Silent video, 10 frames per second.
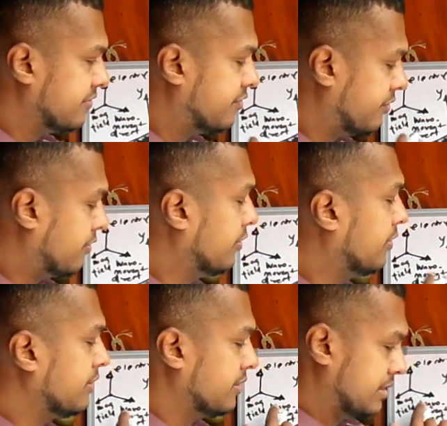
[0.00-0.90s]
for
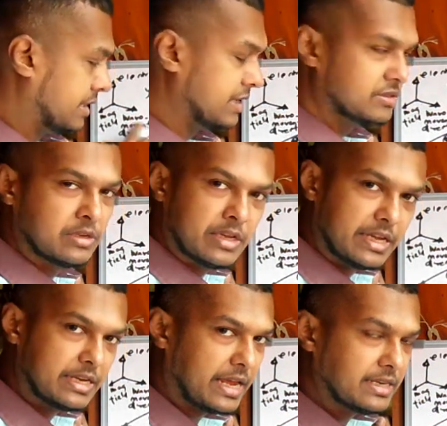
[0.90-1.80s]

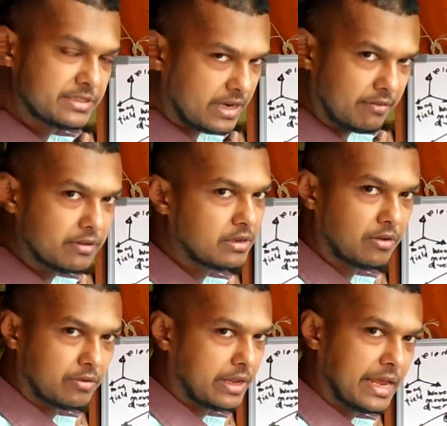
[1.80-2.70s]
it can travel
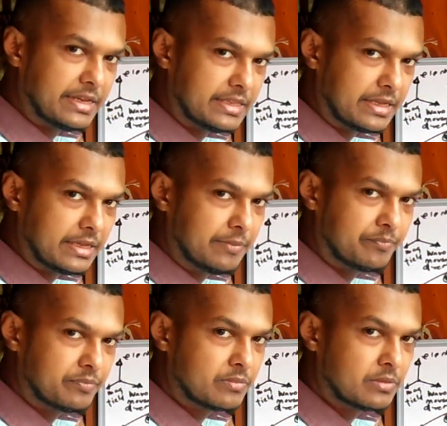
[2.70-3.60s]
on anything.
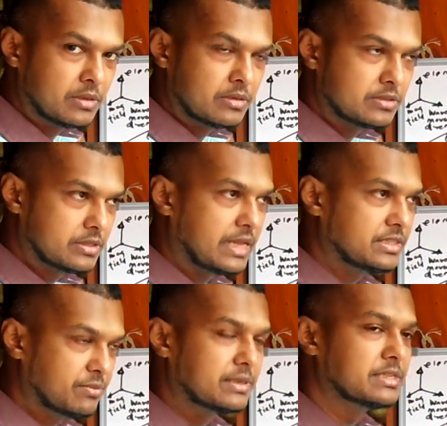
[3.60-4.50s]
So
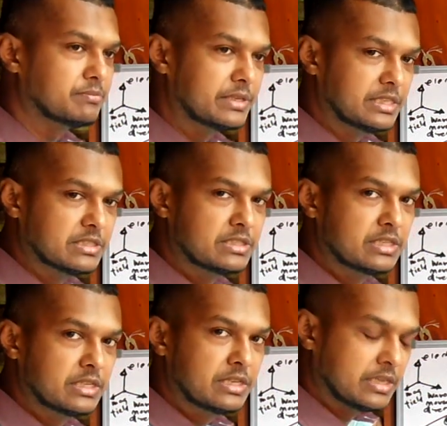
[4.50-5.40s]
that's what it means.
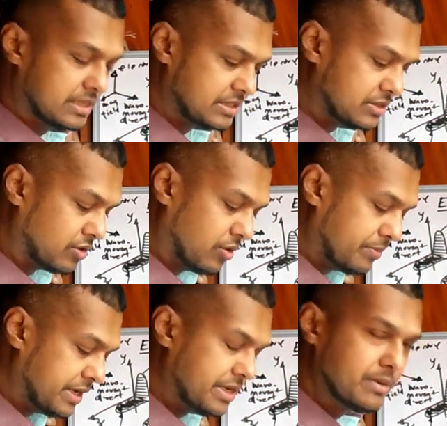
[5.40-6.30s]
It's no
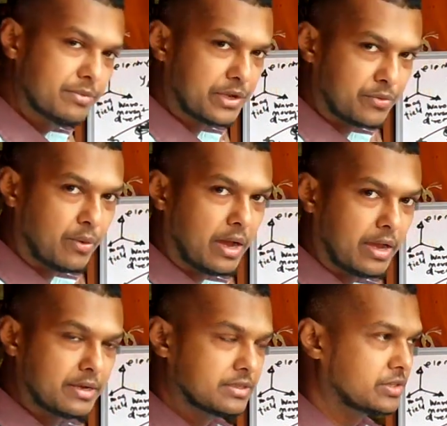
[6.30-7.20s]
medium
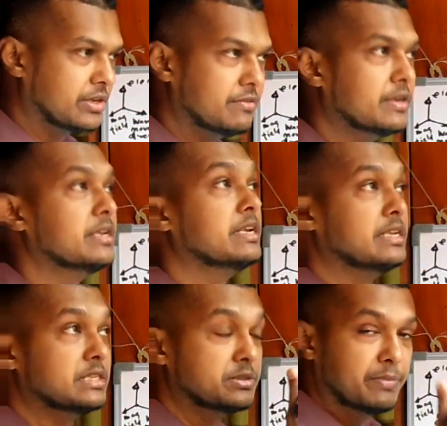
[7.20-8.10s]
required. So even
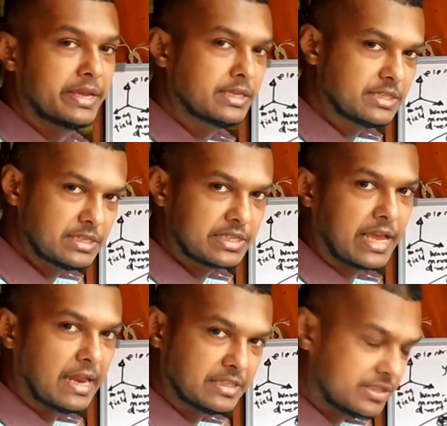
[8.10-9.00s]
in space it
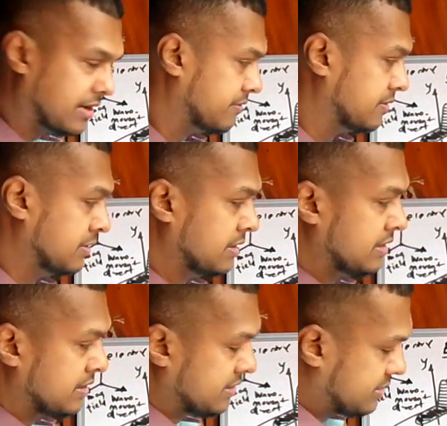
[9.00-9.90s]
can travel.
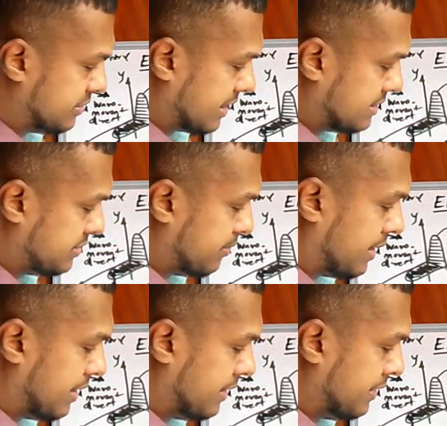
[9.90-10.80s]
So that's
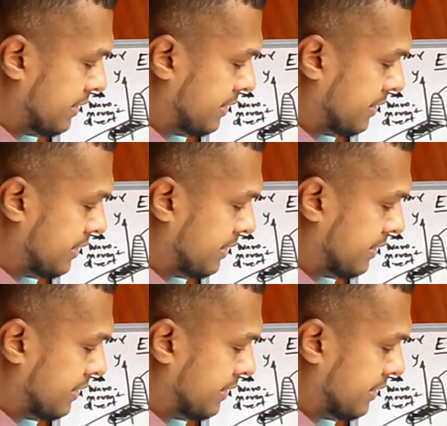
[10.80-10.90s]
why